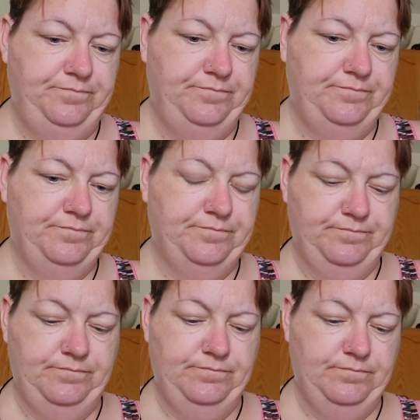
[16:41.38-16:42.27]

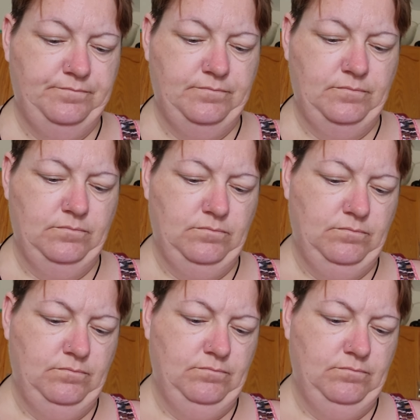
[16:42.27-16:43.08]
(no one is talking)